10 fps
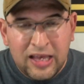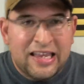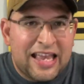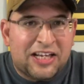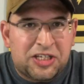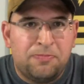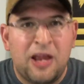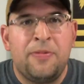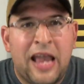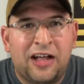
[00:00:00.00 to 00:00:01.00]
Yes,
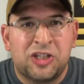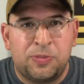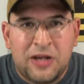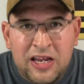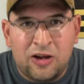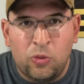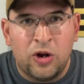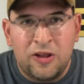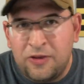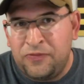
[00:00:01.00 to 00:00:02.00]
maybe Alex Padilla
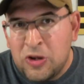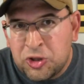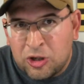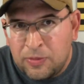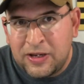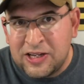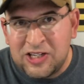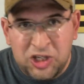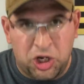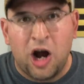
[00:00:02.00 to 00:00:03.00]
would in the future because
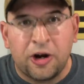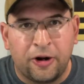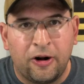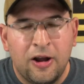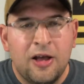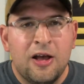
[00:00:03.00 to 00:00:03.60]
he's younger,